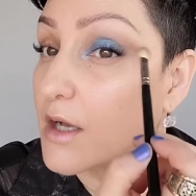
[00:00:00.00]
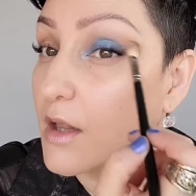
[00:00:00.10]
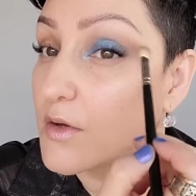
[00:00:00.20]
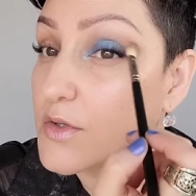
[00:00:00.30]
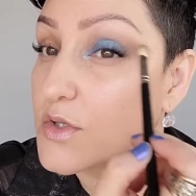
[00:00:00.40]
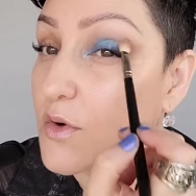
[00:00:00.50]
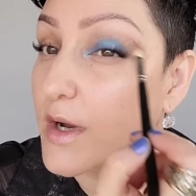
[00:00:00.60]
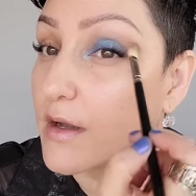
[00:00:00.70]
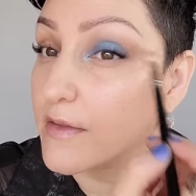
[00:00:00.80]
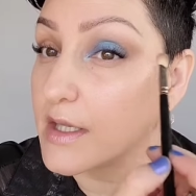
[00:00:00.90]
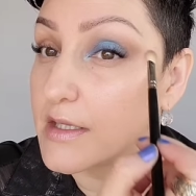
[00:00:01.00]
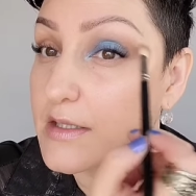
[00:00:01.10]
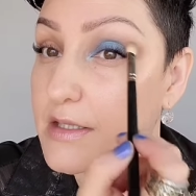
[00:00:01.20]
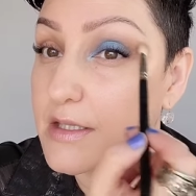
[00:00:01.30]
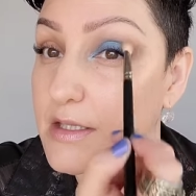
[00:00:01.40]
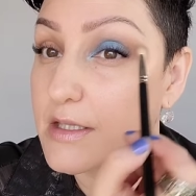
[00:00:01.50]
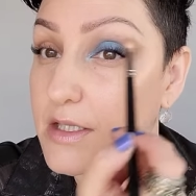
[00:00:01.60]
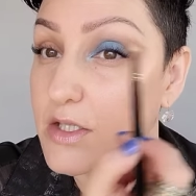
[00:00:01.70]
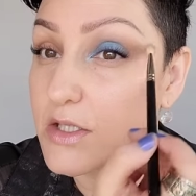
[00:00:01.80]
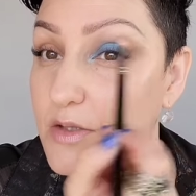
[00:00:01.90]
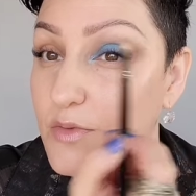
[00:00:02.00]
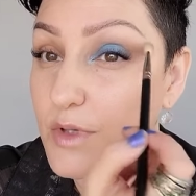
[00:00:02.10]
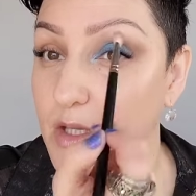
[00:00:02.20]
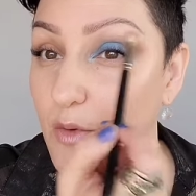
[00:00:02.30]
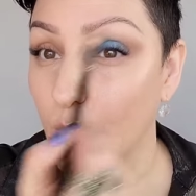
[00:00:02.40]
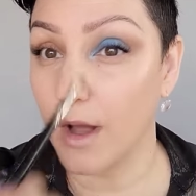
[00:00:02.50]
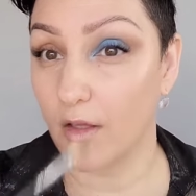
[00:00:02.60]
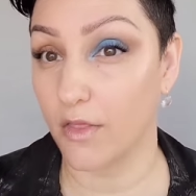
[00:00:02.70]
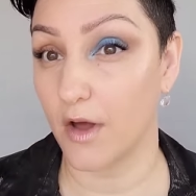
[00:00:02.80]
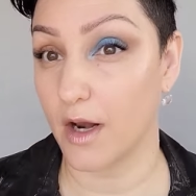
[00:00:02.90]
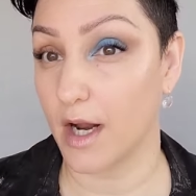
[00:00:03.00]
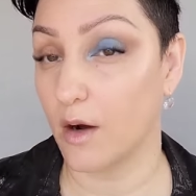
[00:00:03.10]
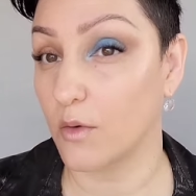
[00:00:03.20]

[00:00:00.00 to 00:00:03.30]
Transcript: The color story on this is just really well thought